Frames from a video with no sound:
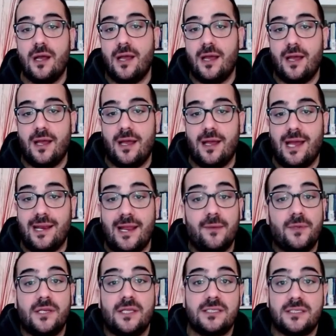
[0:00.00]

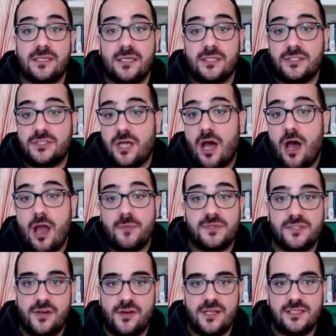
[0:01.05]
anomalous time
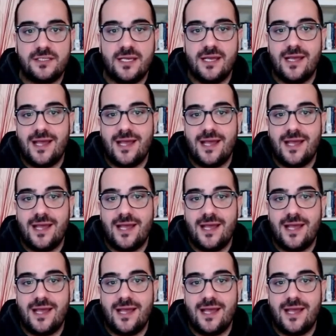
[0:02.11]
series